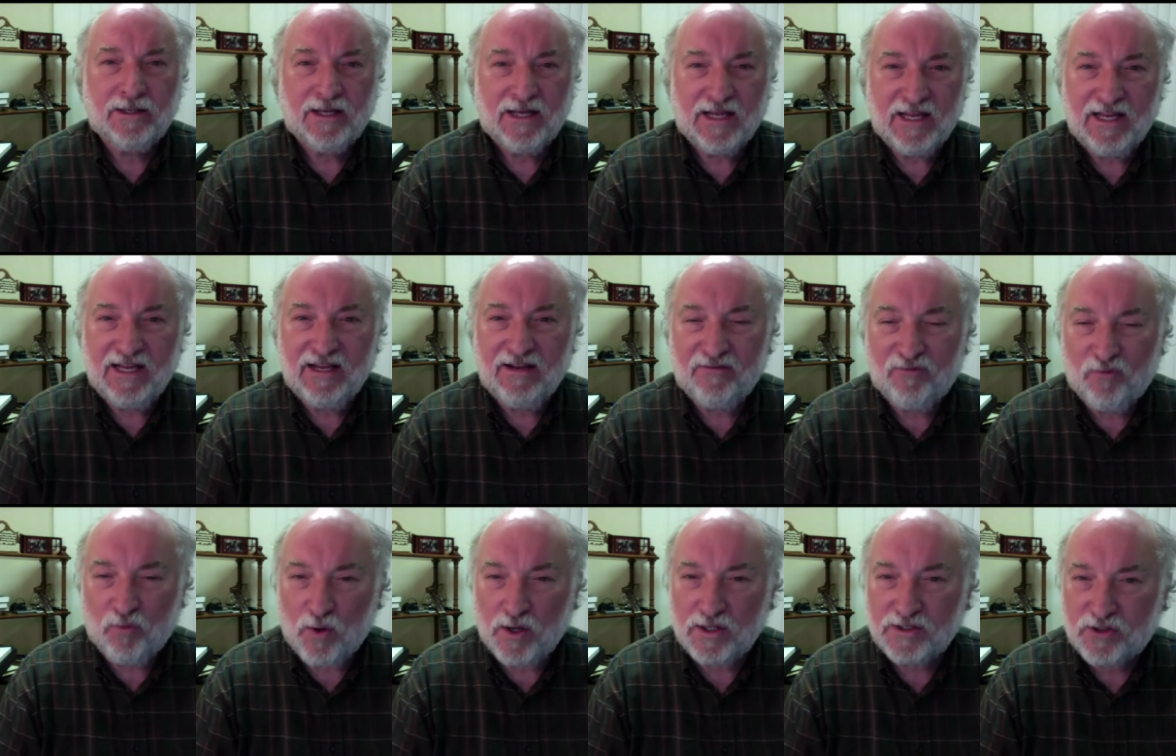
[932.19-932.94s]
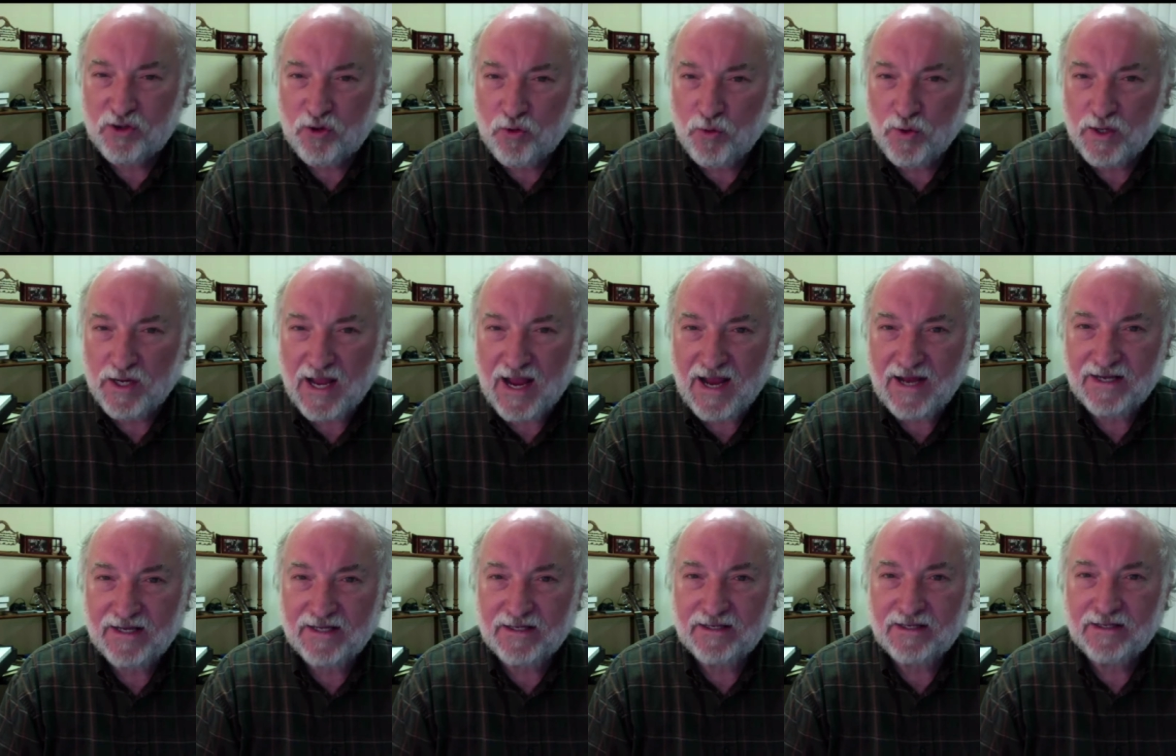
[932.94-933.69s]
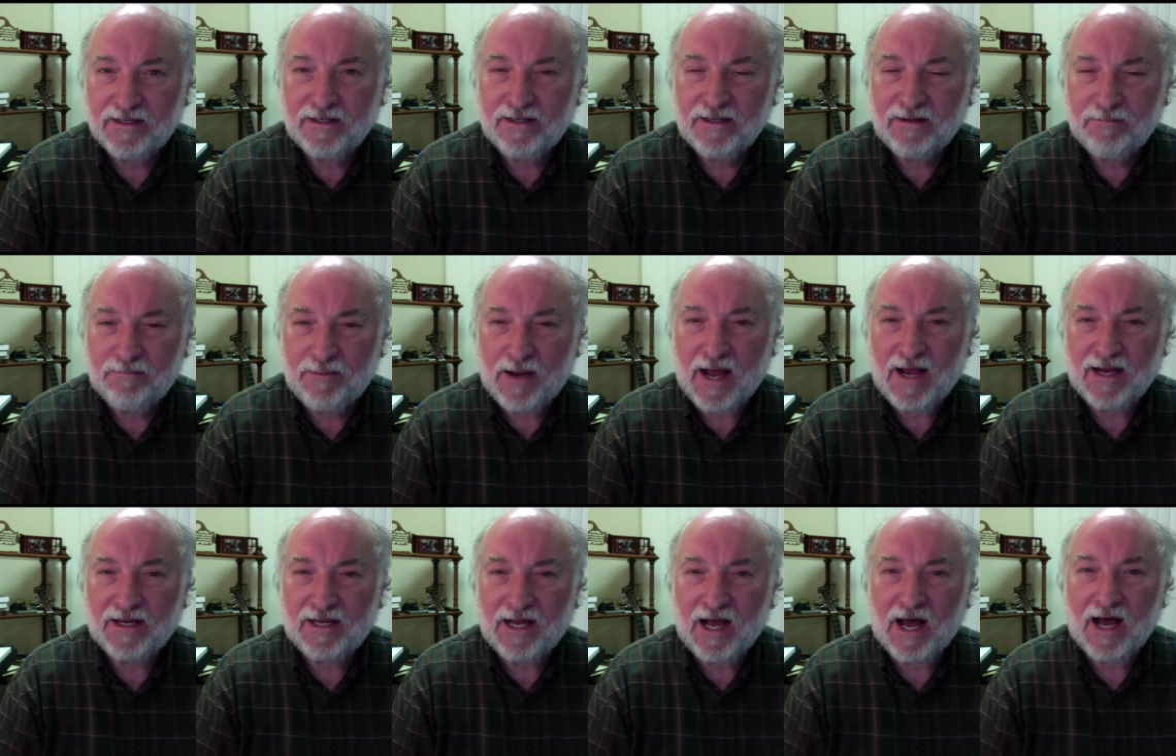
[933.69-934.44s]
Eve was created
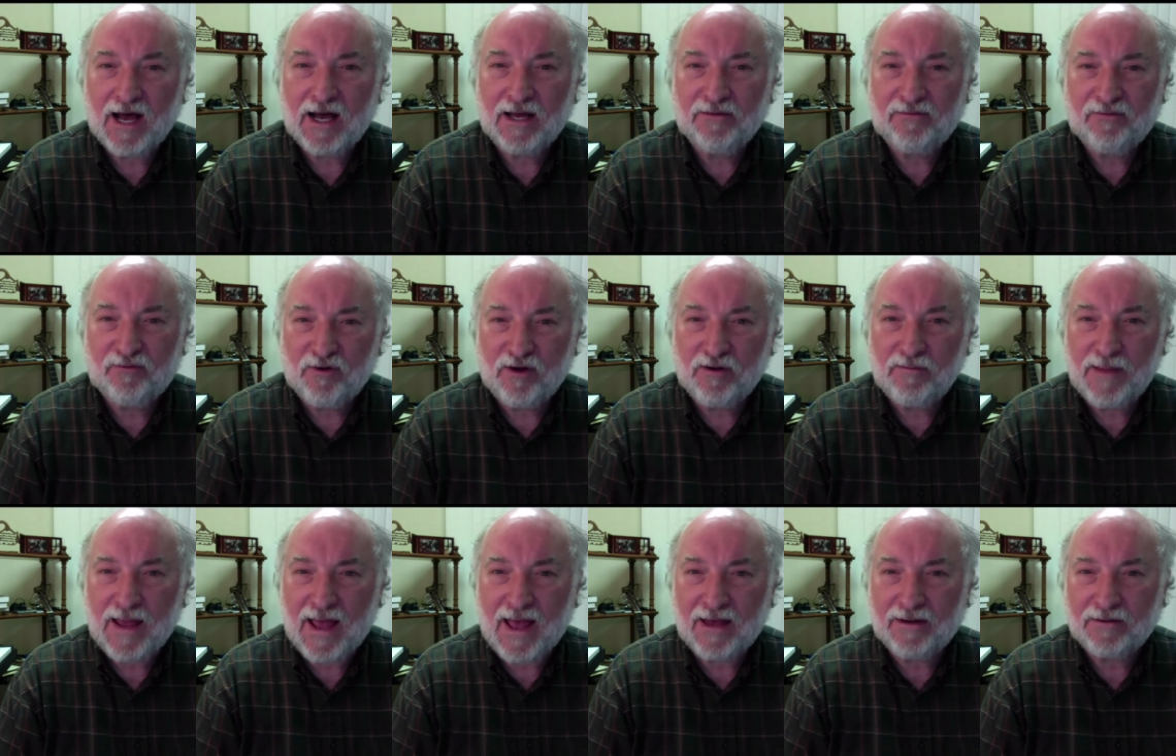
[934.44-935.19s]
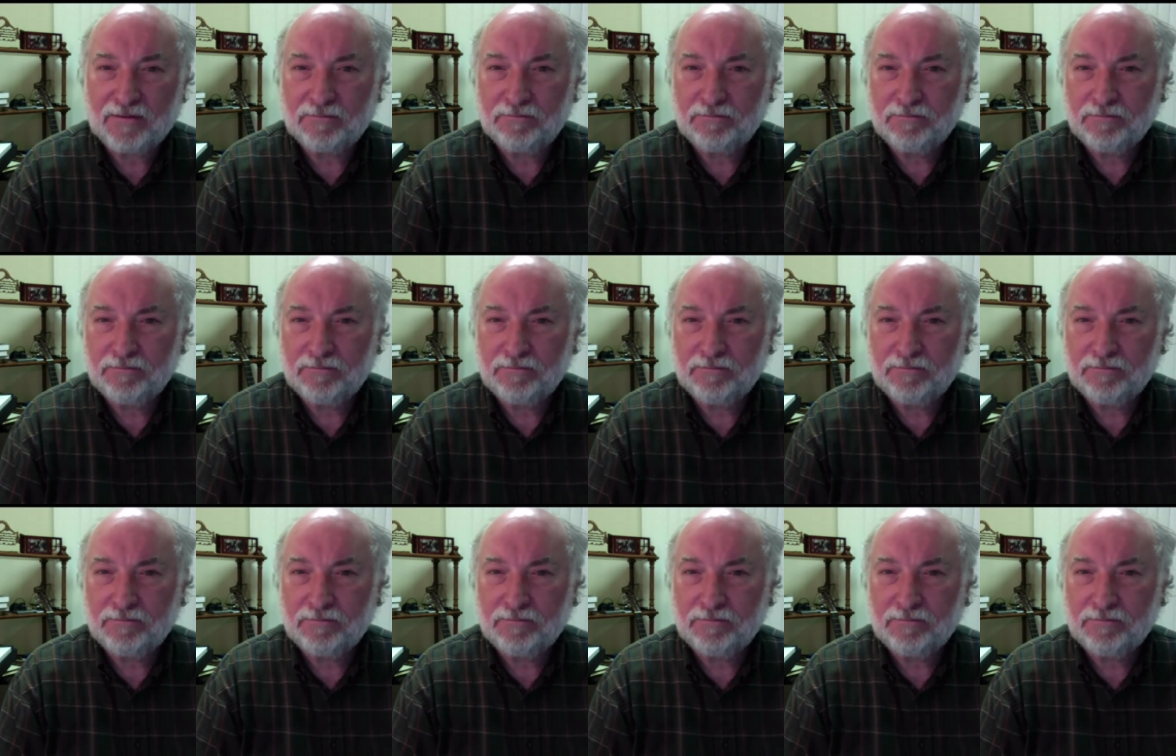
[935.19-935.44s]
by God from Adam.